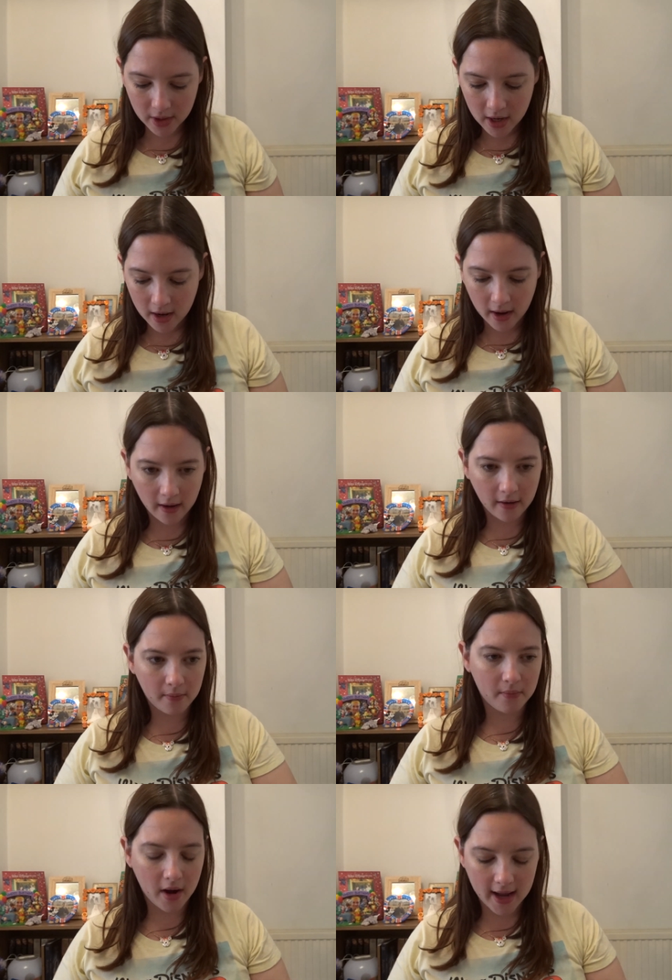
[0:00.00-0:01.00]

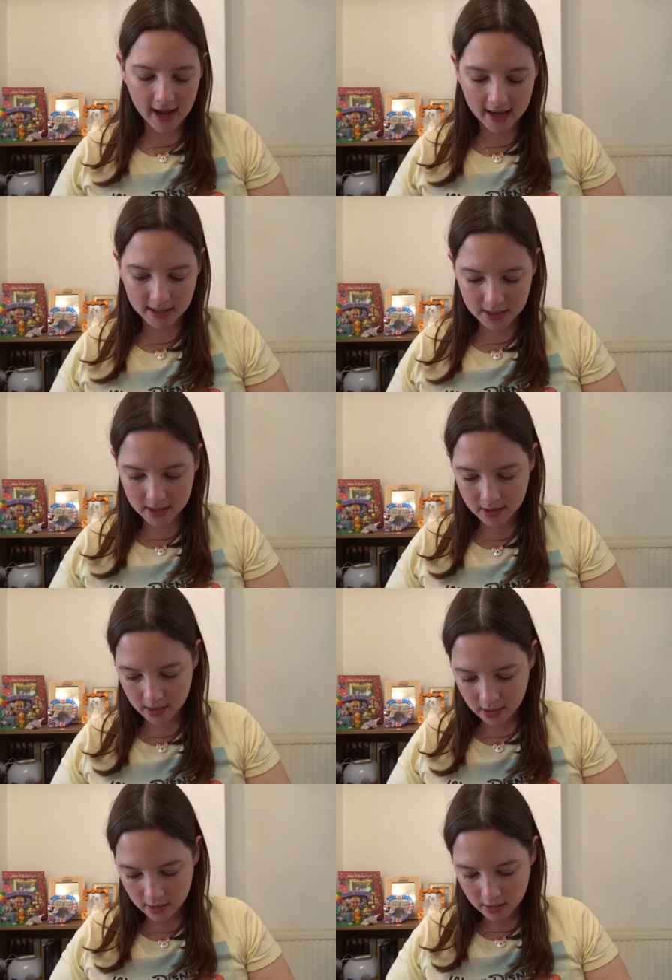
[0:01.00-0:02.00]
um, I had
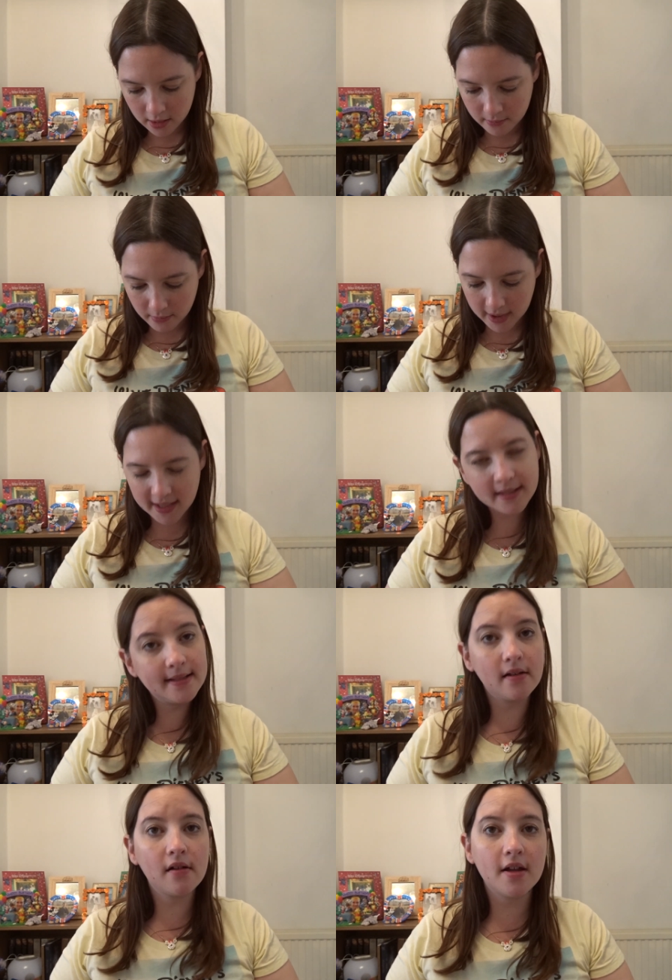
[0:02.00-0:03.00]
my
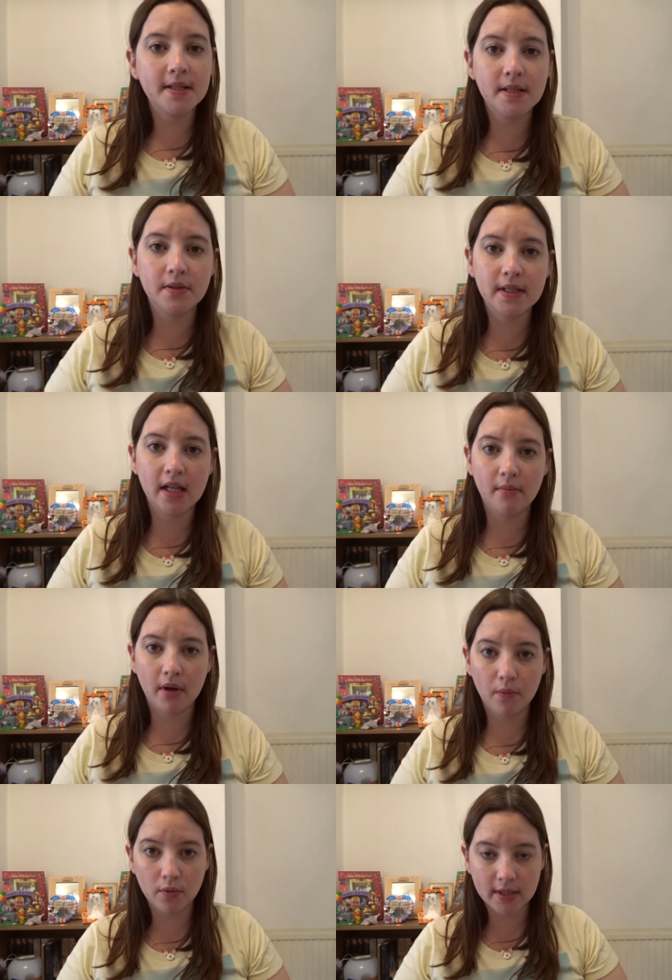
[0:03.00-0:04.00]
sunglasses you see in
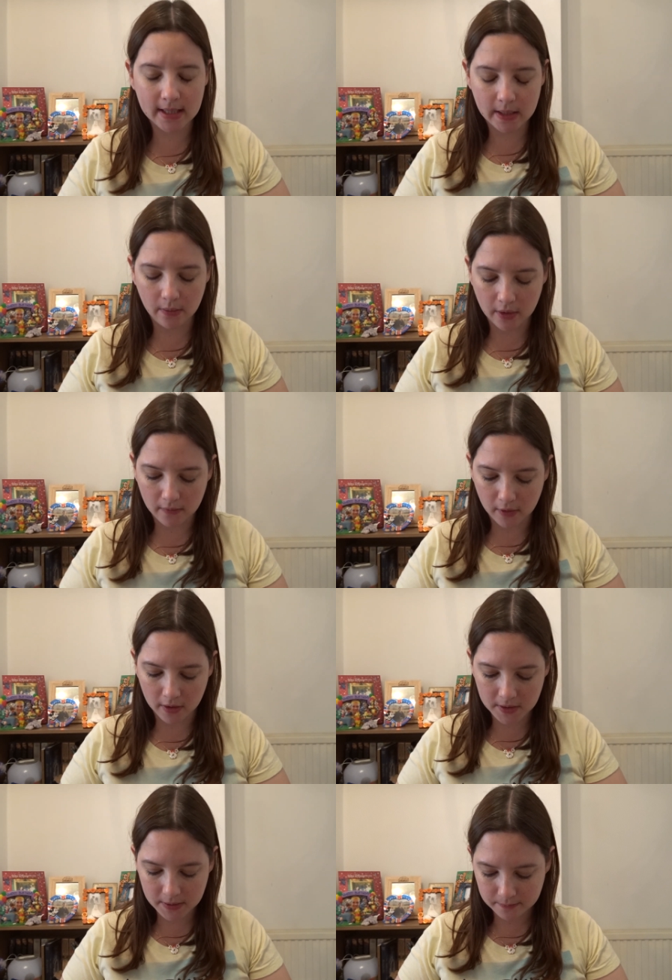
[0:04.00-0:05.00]
my Walt Disney World
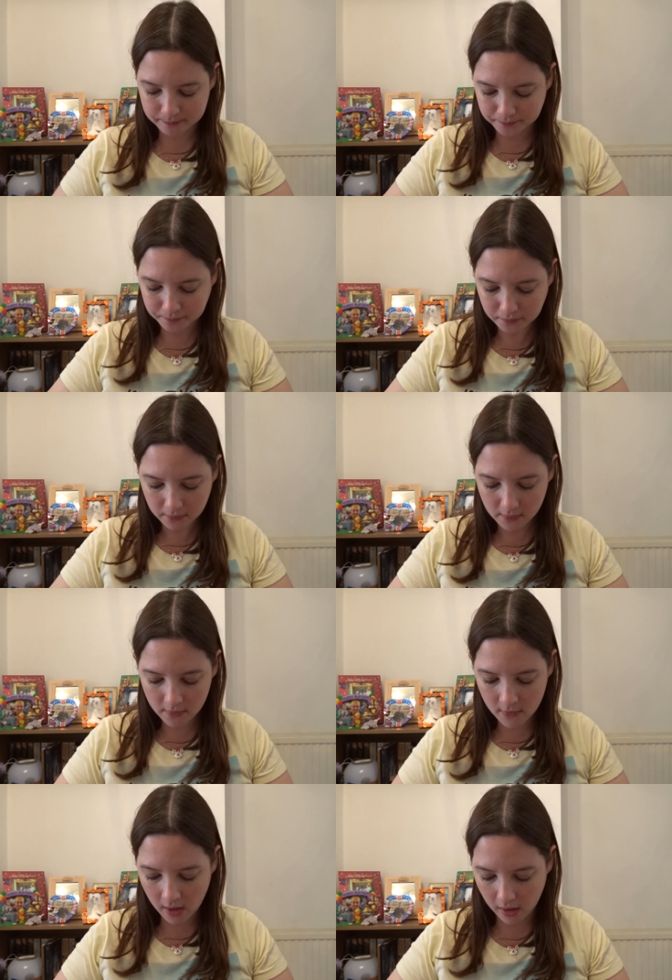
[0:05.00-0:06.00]
vlogs.
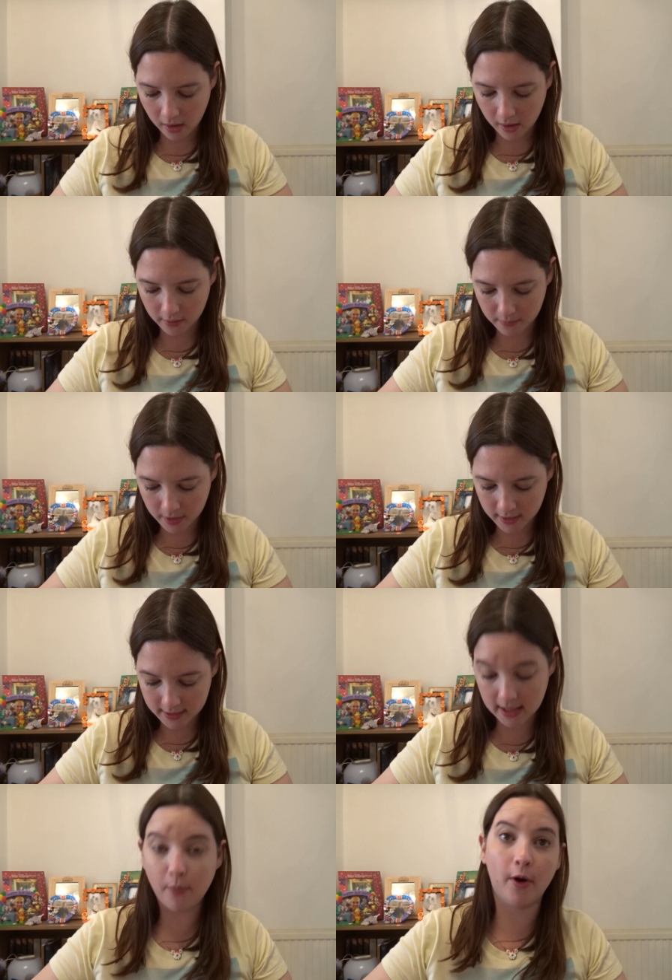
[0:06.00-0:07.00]
Um,
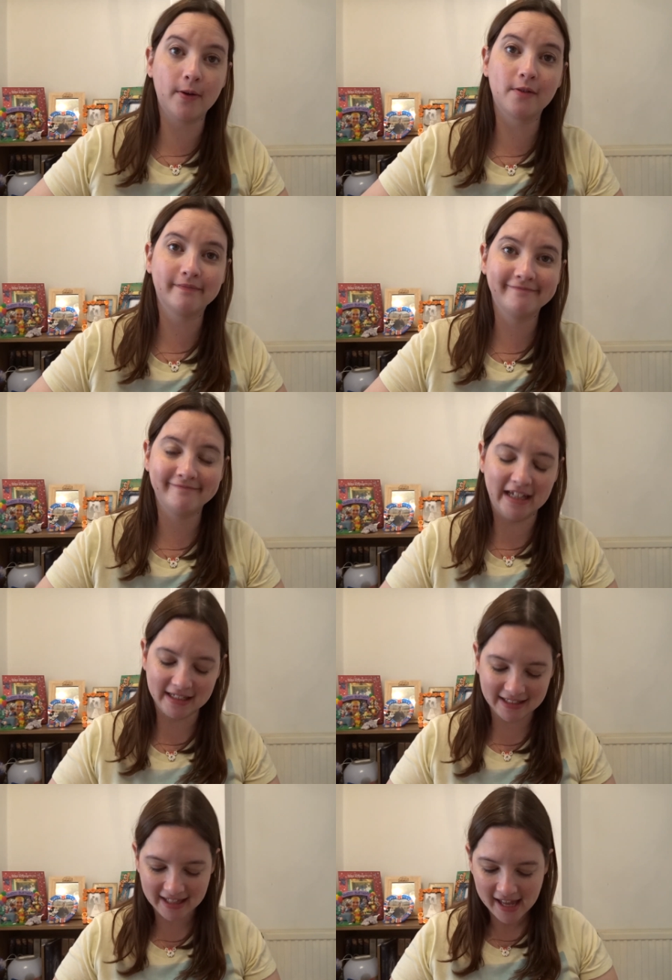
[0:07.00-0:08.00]
they broke.
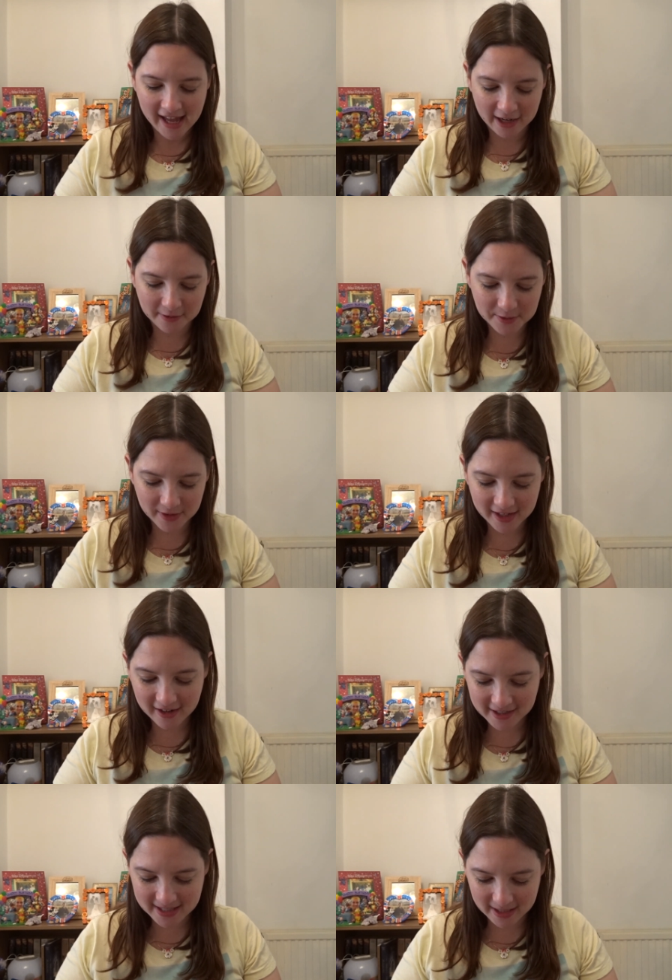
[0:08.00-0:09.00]
And I was really
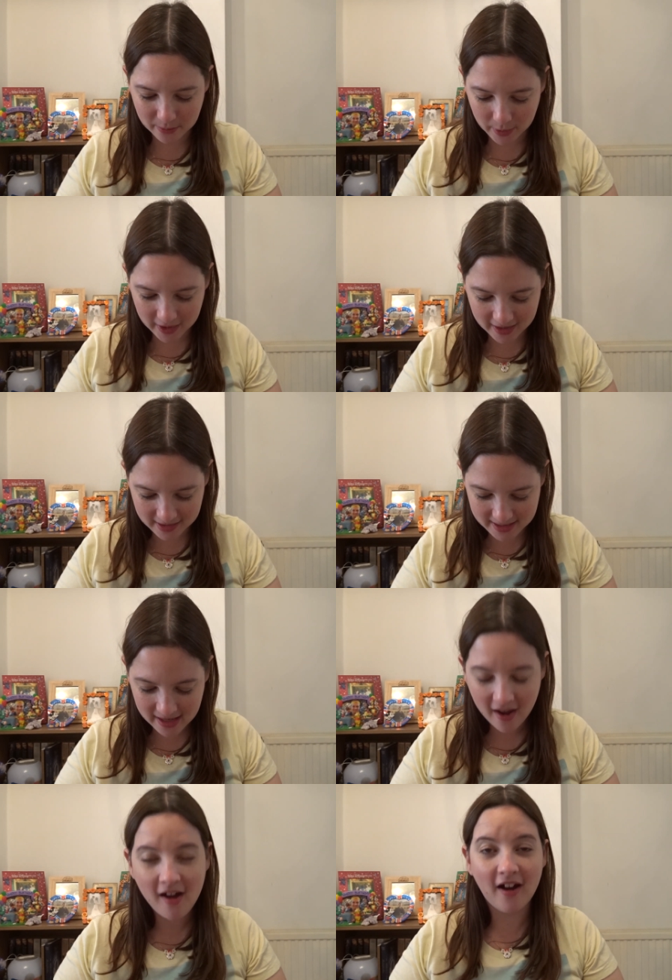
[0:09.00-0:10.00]
gutted because
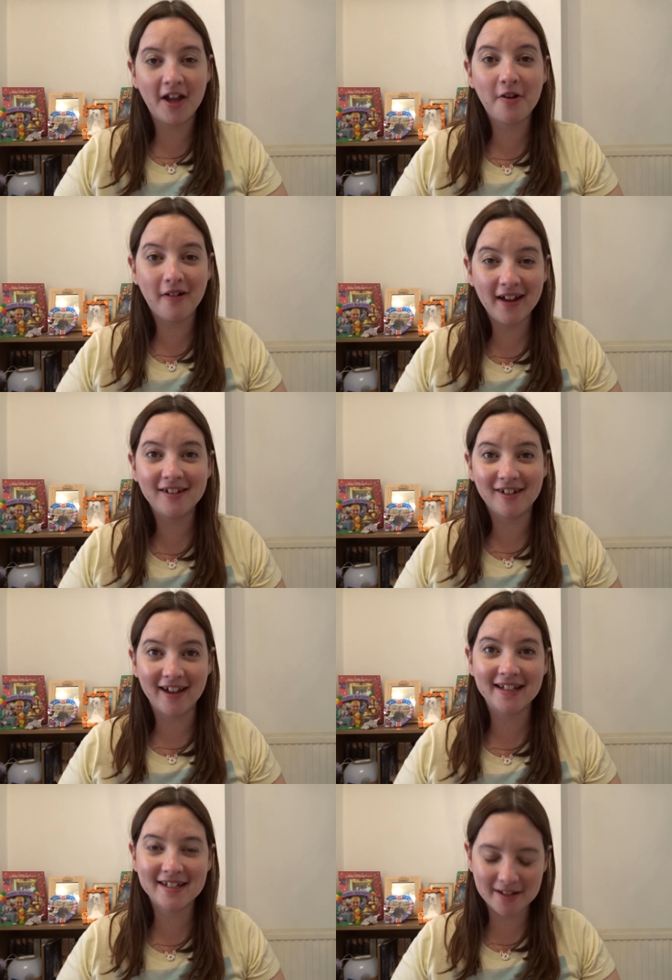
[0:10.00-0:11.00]
I quite
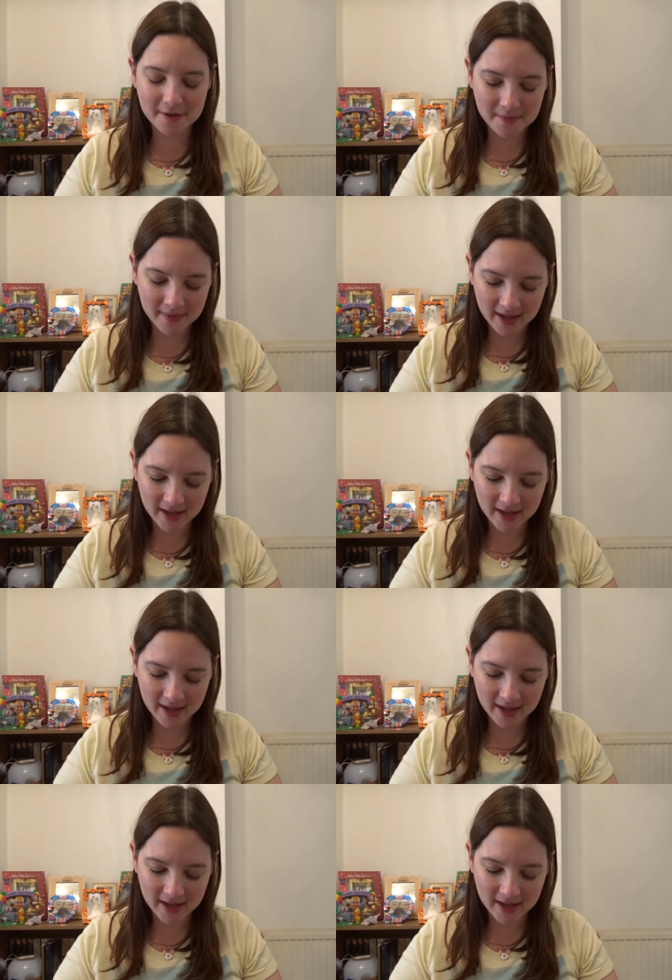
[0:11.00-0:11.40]
liked them.